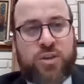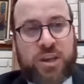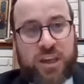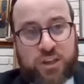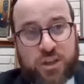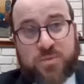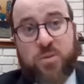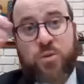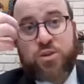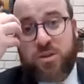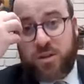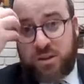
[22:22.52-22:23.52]
to Egypt,
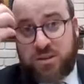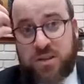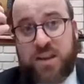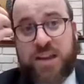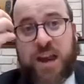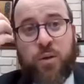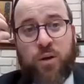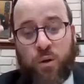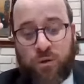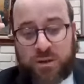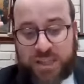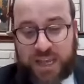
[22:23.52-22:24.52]
which is in our
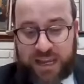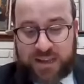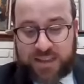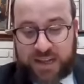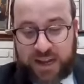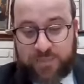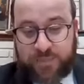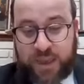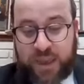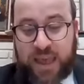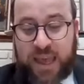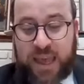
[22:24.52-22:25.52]
own day and time.
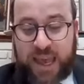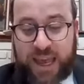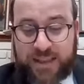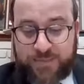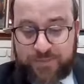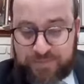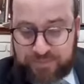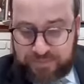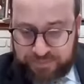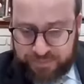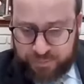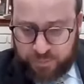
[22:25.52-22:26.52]
And
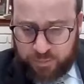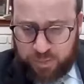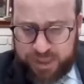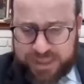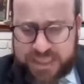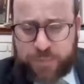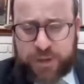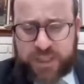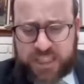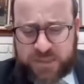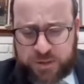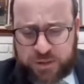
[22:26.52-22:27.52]
Sipri
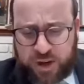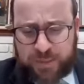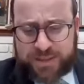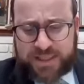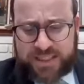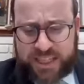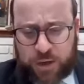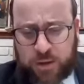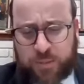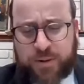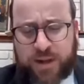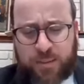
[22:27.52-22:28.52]
Yitzis Mitzrayim is a tikkun
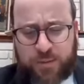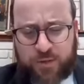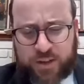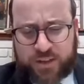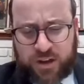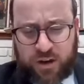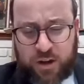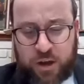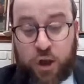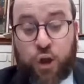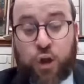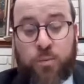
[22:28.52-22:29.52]
the lepagam avodah
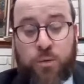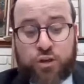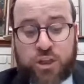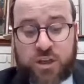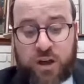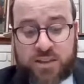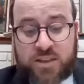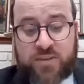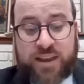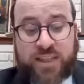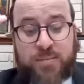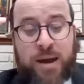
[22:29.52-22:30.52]
Moshe Kosev,
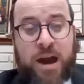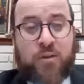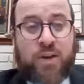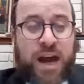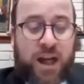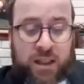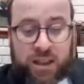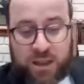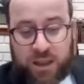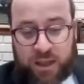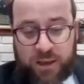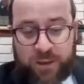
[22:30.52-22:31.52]
like the Maharal
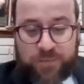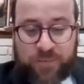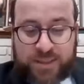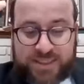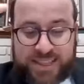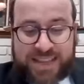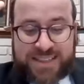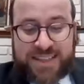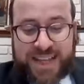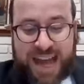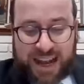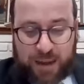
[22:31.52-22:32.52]
says
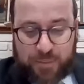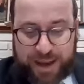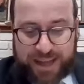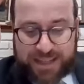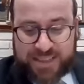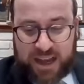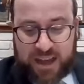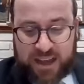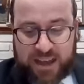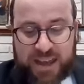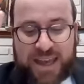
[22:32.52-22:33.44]
in Chag Pesach,